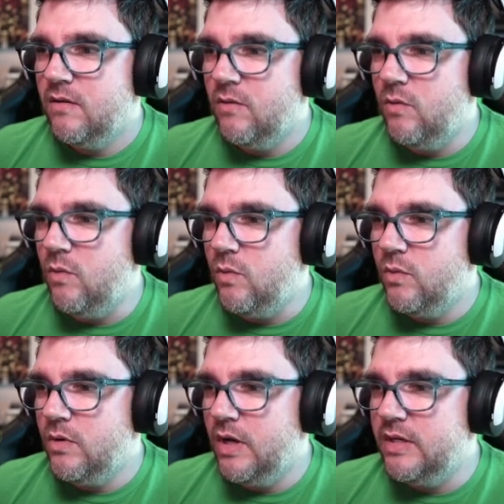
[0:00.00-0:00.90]
Ooh,
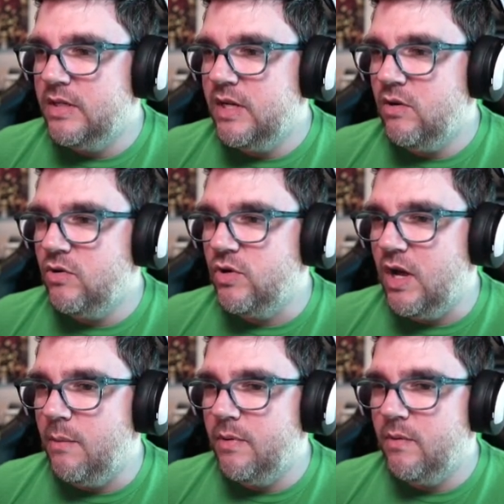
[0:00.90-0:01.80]
a
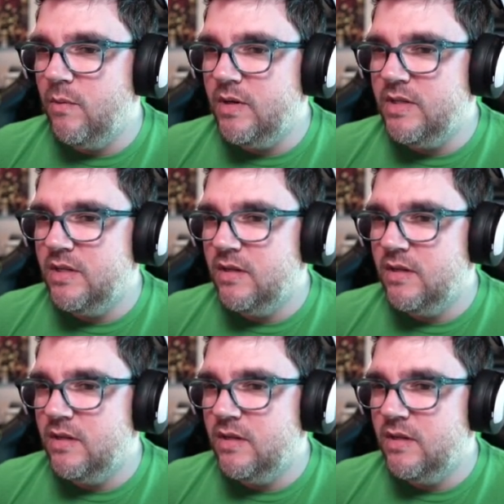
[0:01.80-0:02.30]
teardrop. What?